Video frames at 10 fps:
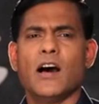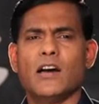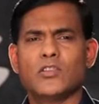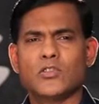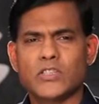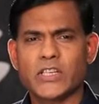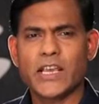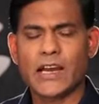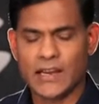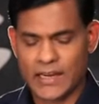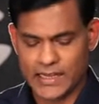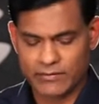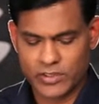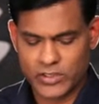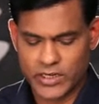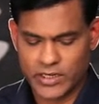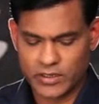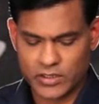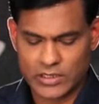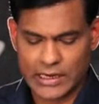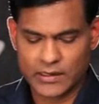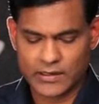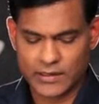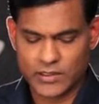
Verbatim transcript: uh, to see our lives changed and